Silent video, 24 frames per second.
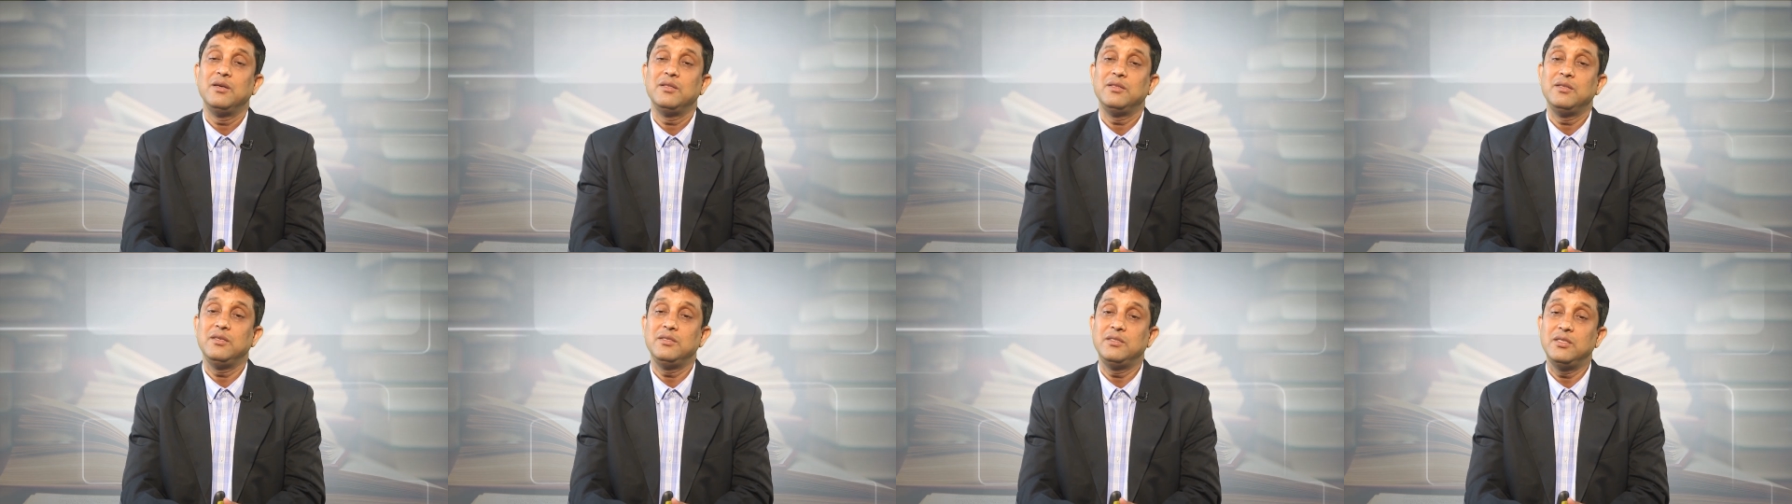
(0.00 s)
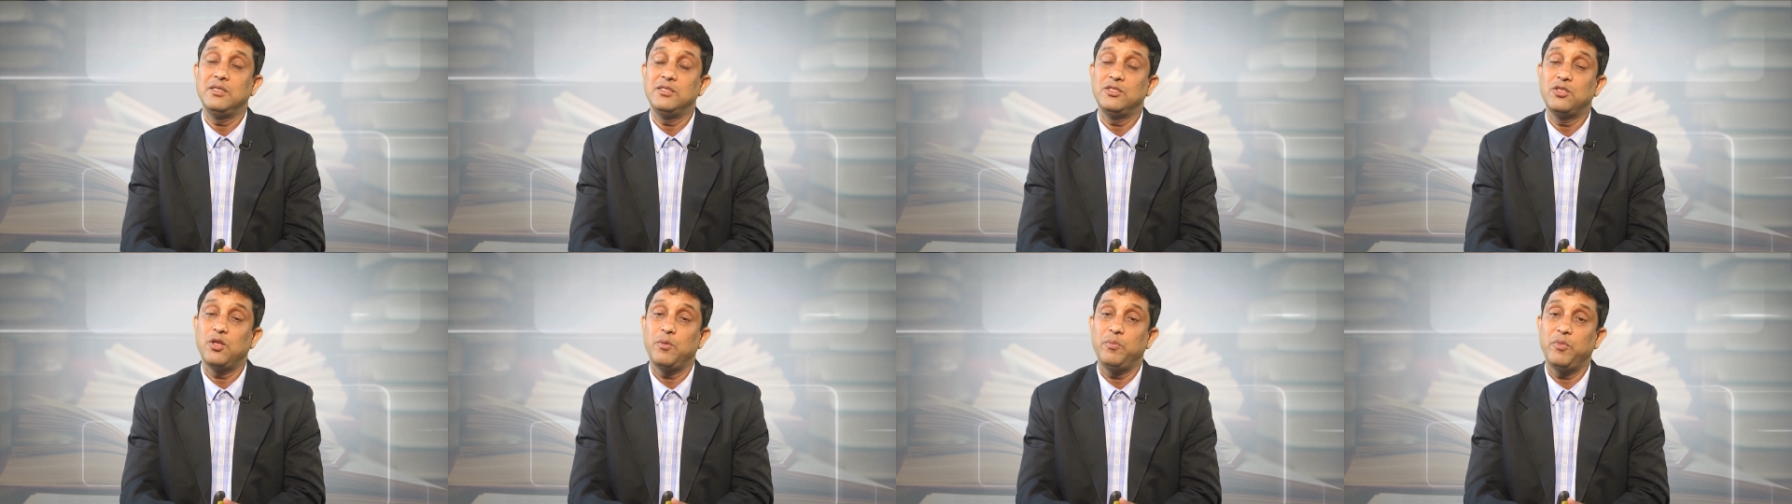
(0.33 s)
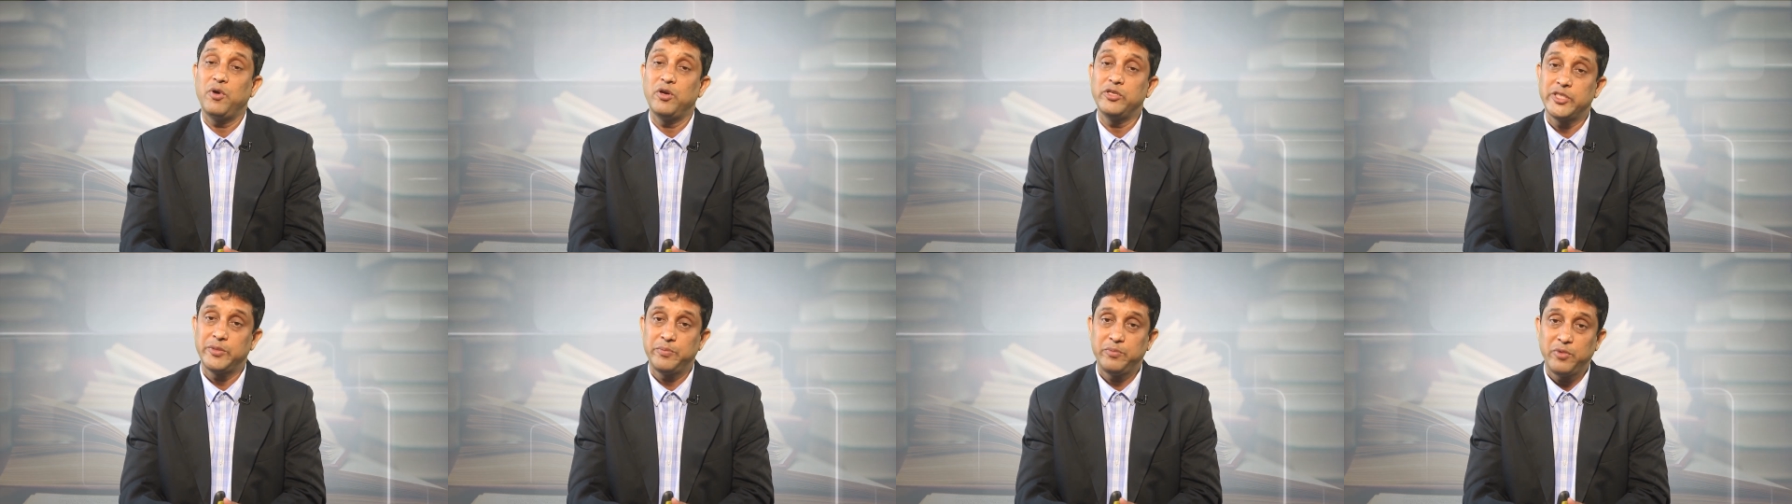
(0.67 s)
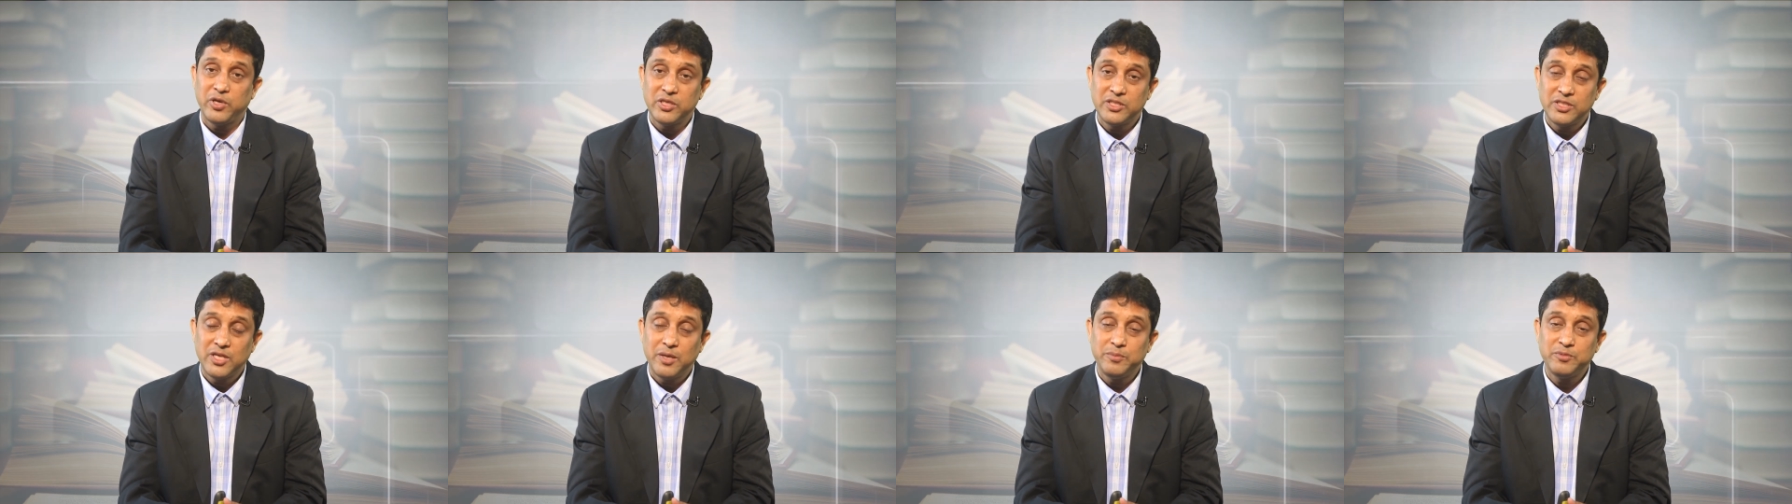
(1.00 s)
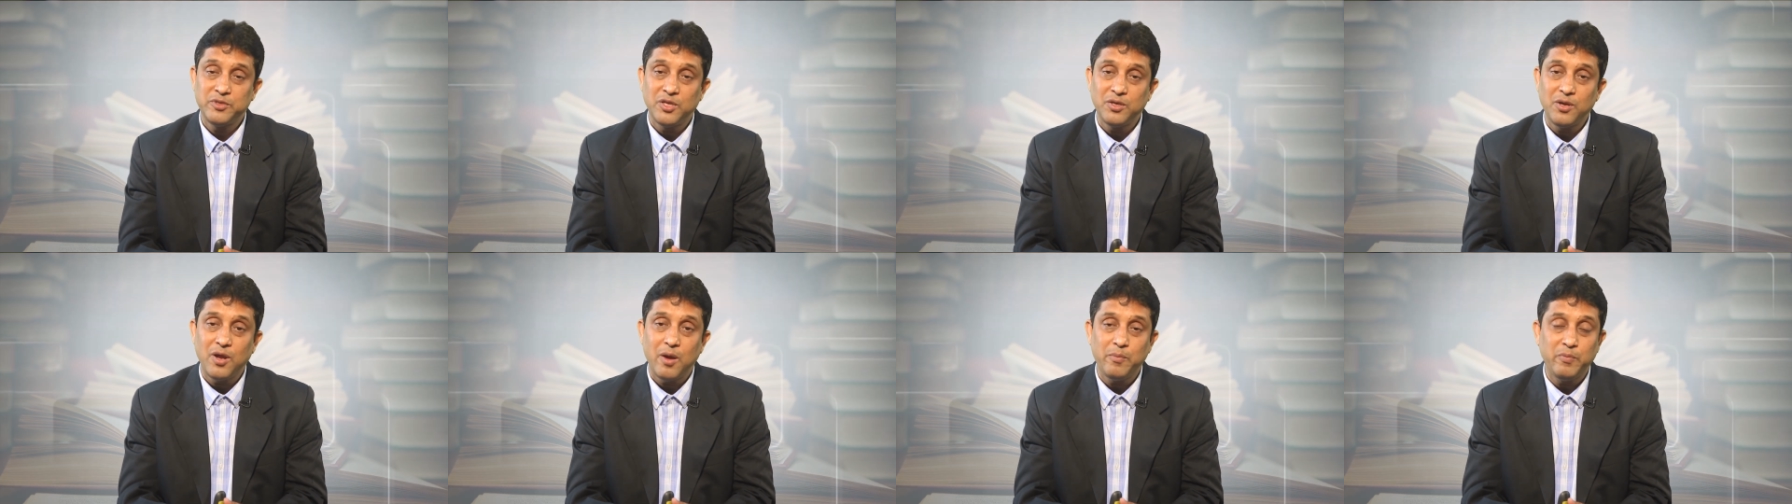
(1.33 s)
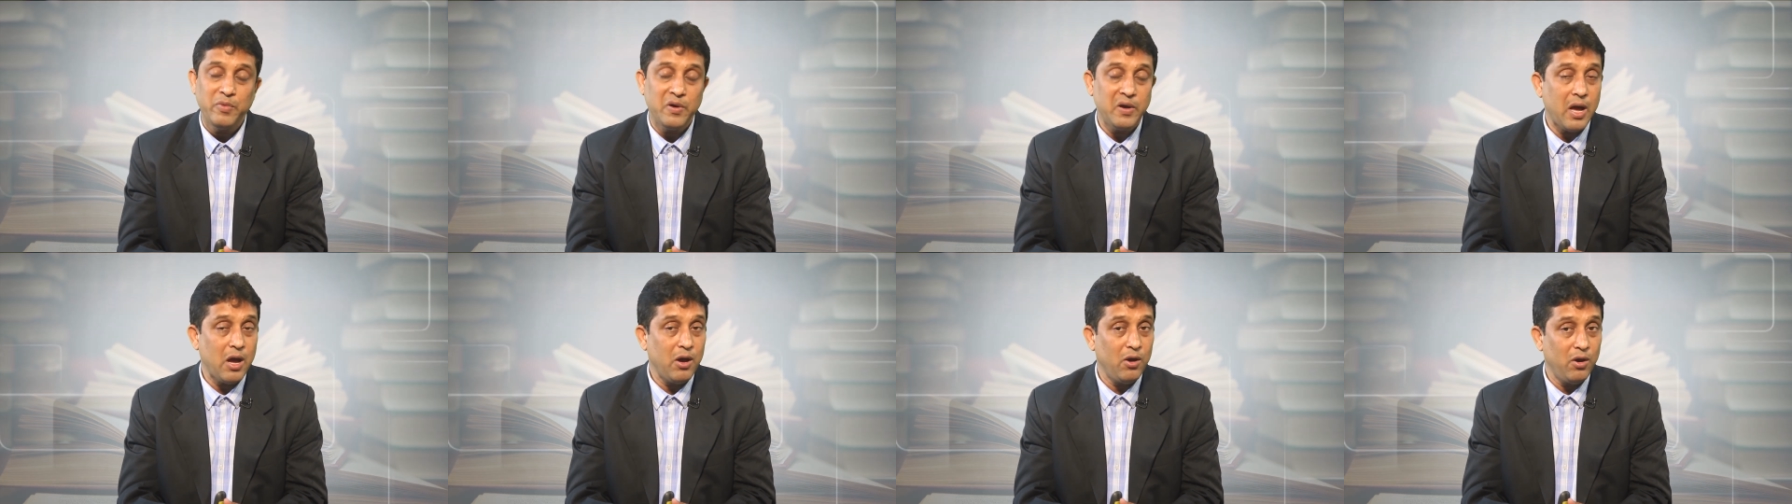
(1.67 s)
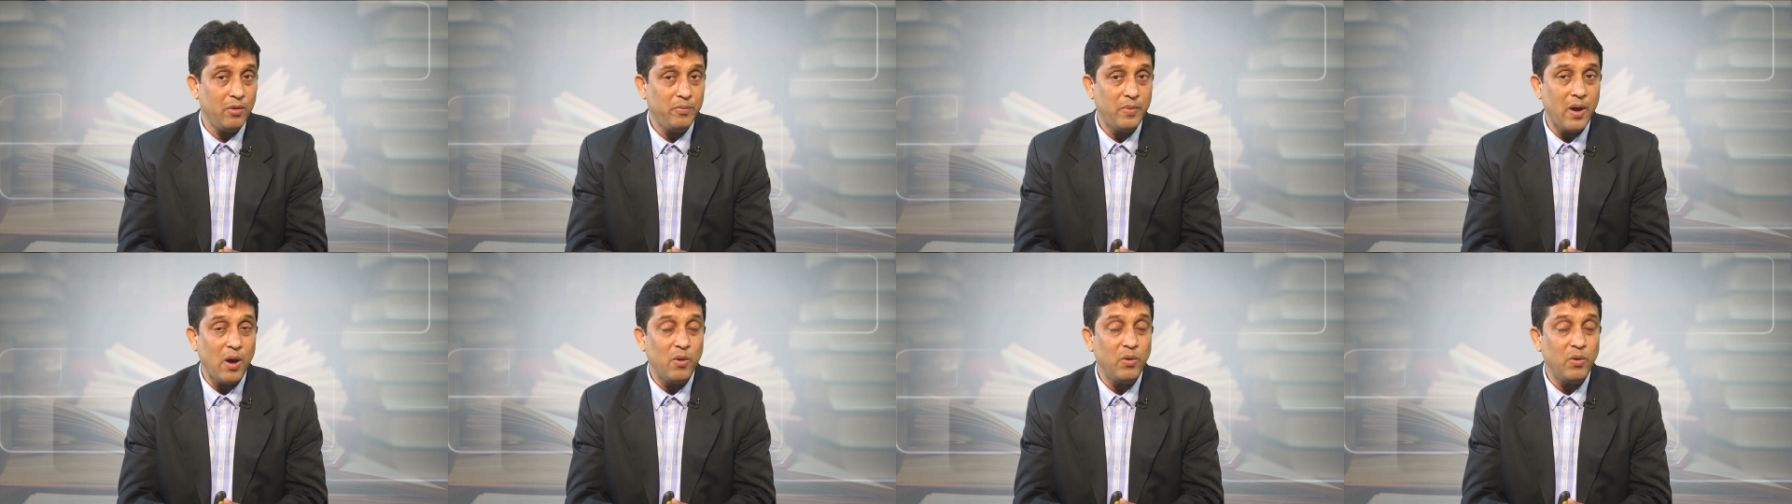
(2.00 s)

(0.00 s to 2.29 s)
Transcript: this is the perception of